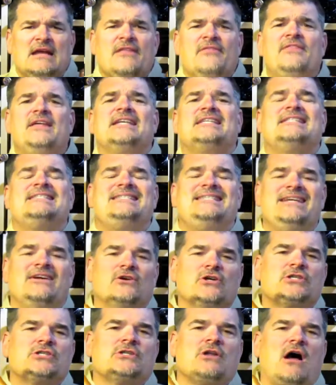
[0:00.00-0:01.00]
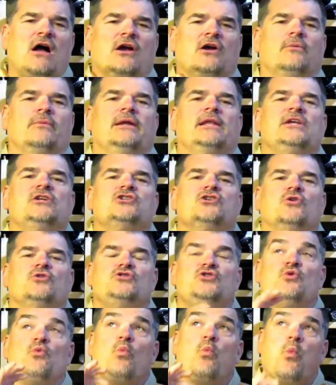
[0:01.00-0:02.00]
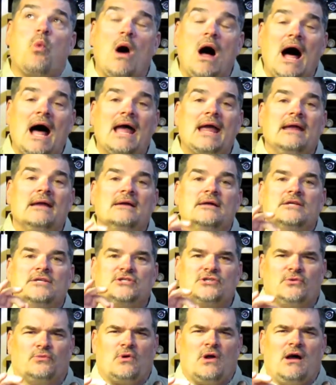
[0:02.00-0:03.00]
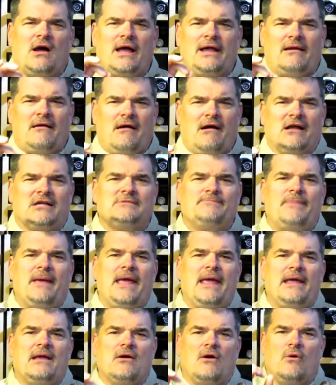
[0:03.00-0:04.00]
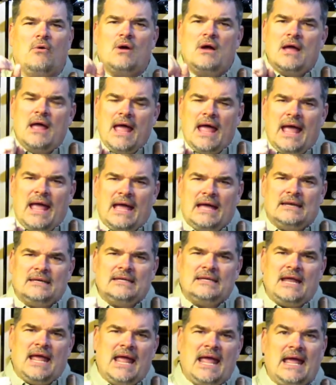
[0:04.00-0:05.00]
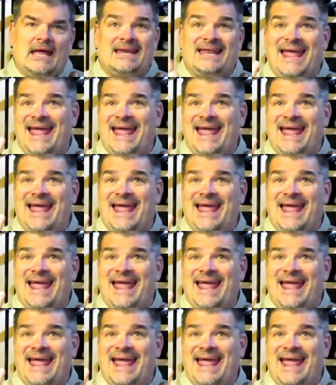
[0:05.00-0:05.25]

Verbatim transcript: This Deerstalker really shows you why Syrah and Hawke's Bay go hand in hand,